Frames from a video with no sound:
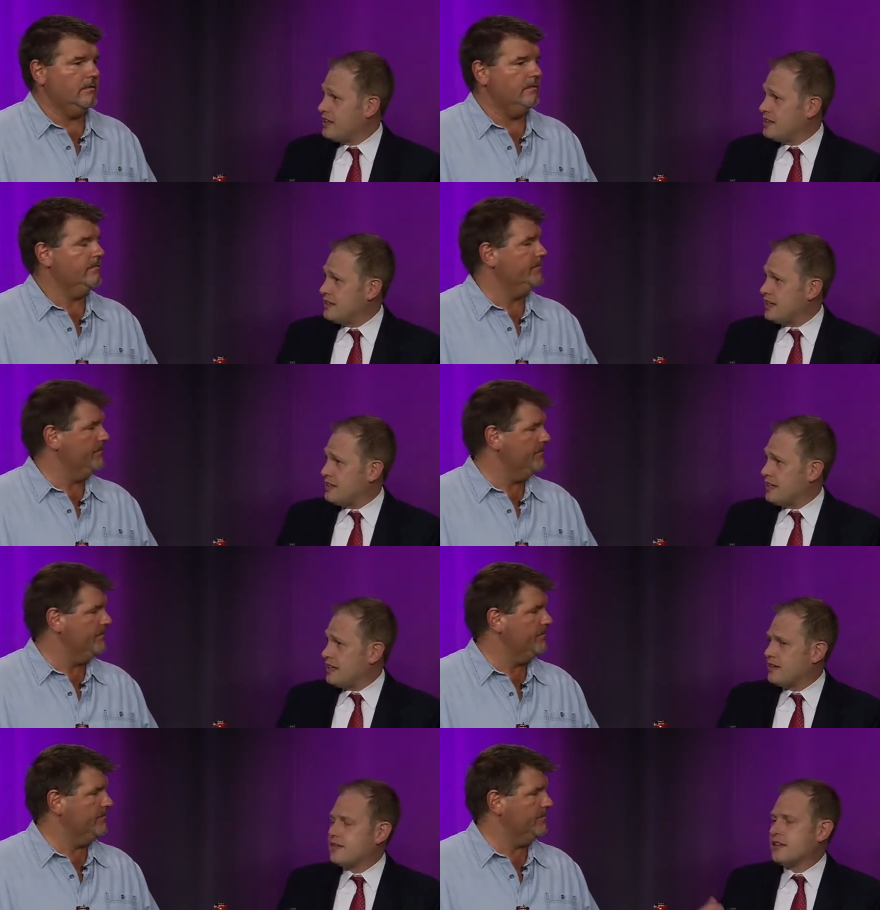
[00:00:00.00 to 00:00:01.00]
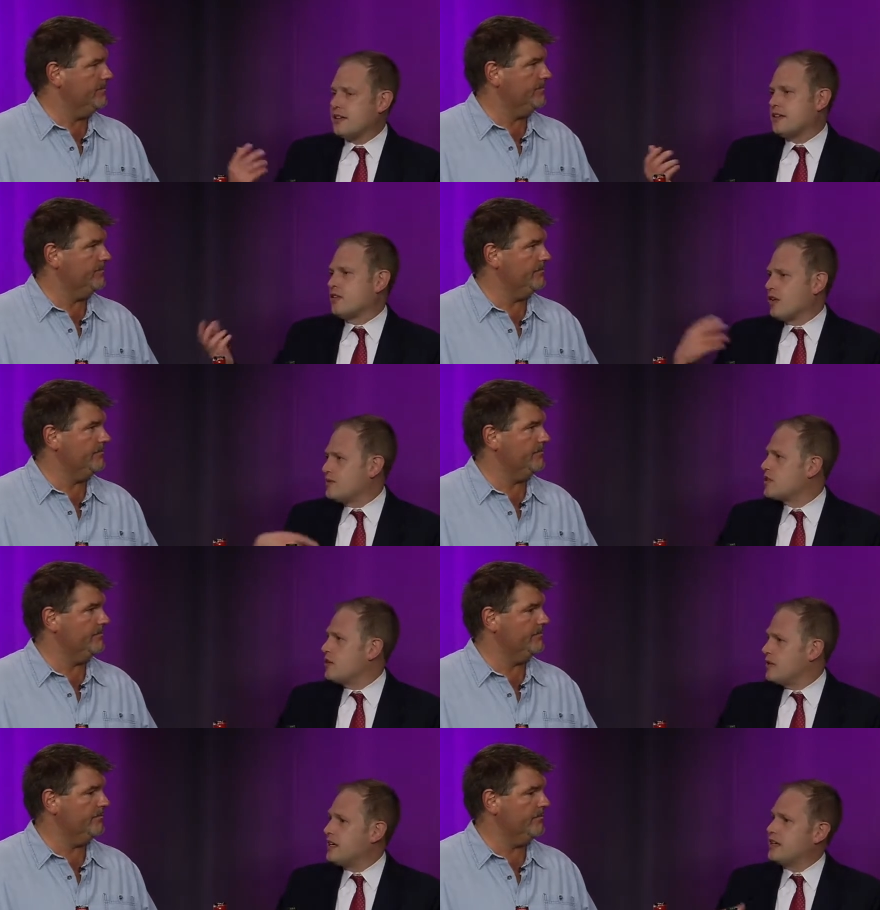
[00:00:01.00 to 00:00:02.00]
Speaker 1: that they uh, the grapes come
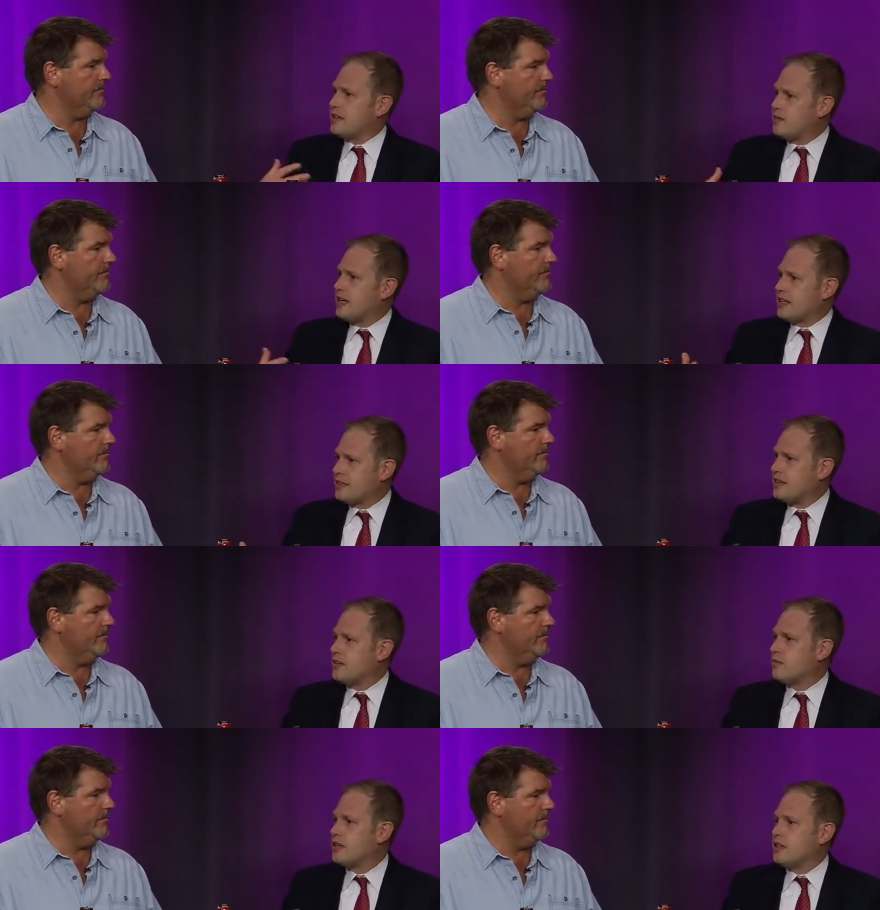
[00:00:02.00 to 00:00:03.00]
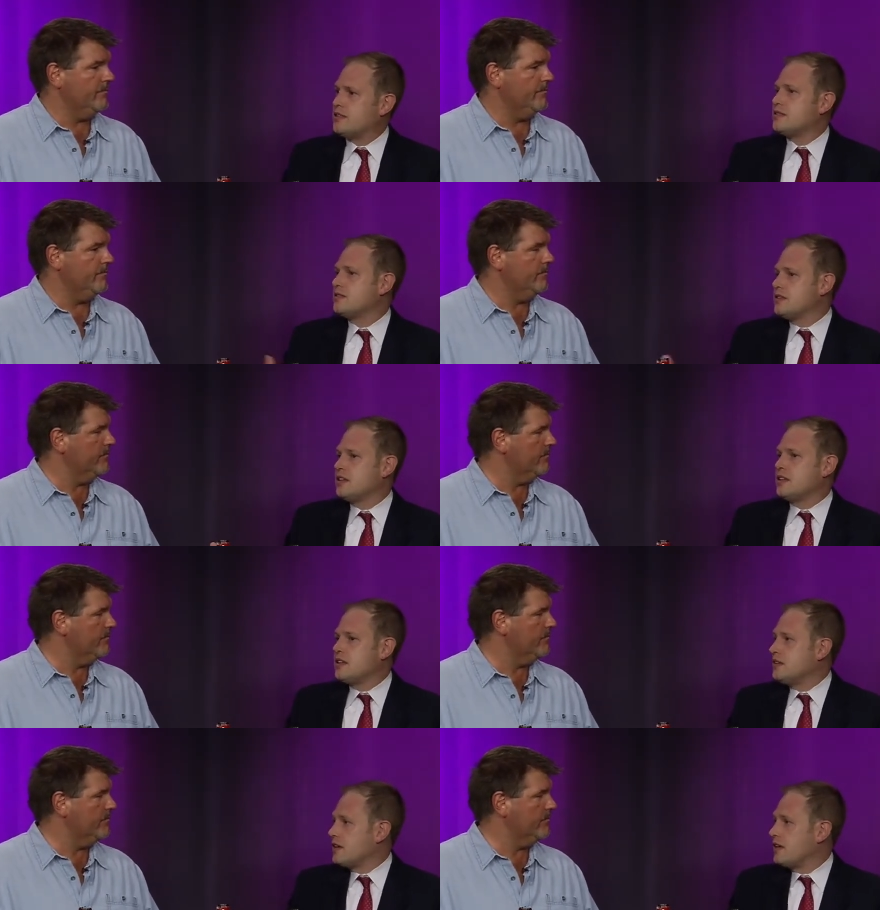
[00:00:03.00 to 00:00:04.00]
in and they make it there. But it's
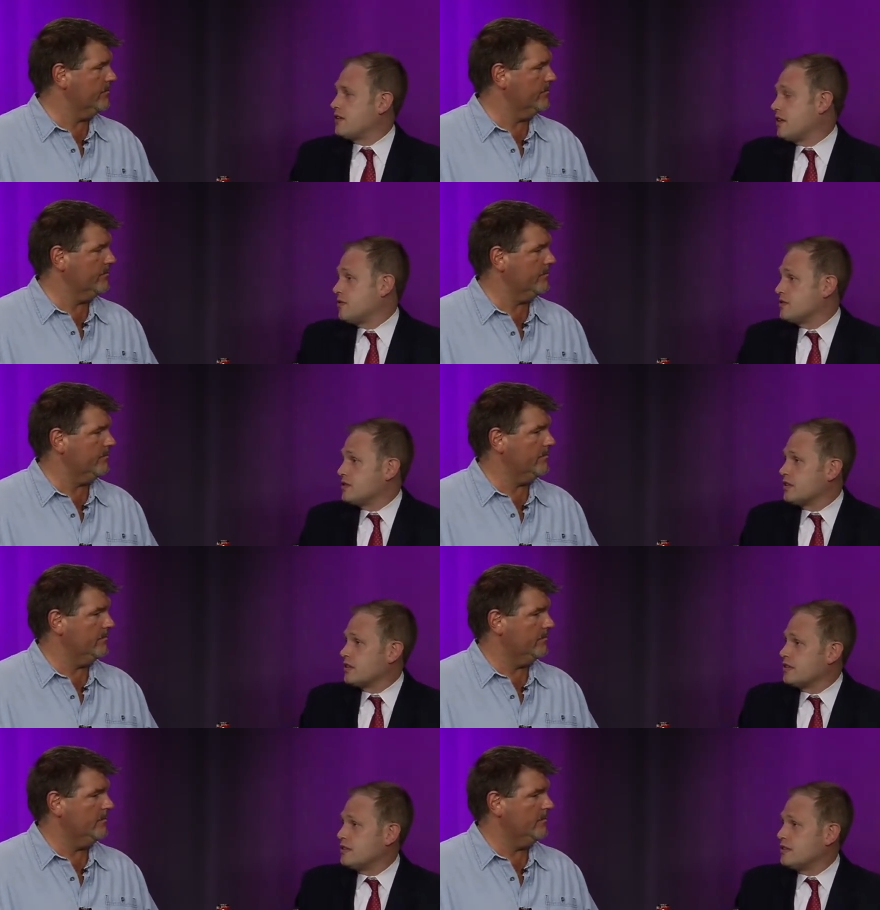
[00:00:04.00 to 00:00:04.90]
I thought it was very good.